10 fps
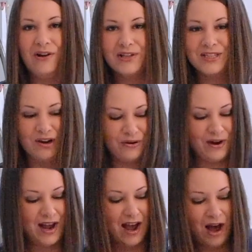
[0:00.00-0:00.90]
also
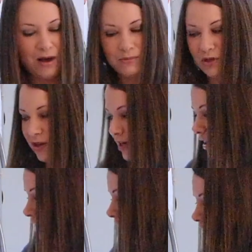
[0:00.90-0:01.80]
um, so that it
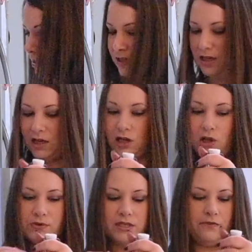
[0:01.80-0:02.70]
is
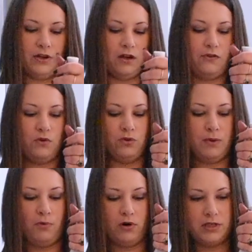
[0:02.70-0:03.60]
close enough. Like if you only
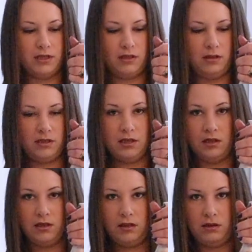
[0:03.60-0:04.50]
pour it to,
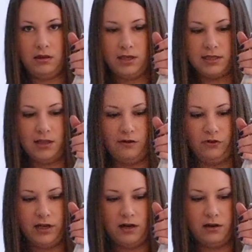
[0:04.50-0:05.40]
to this
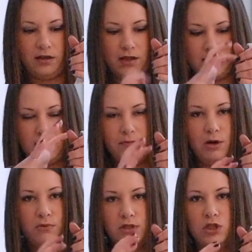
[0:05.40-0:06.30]
level here, then that's going to be
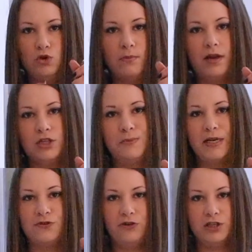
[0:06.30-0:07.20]
almost too much
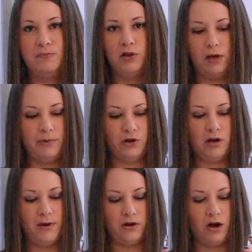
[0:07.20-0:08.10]
space for it to build up a good
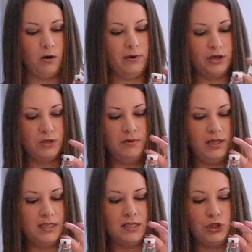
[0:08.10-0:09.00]
amount of carbonation. But
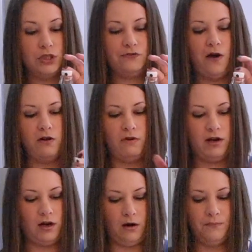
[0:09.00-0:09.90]
this is just fine
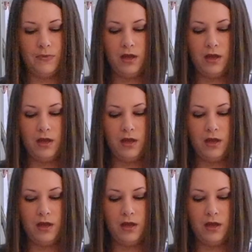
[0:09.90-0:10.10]
right here.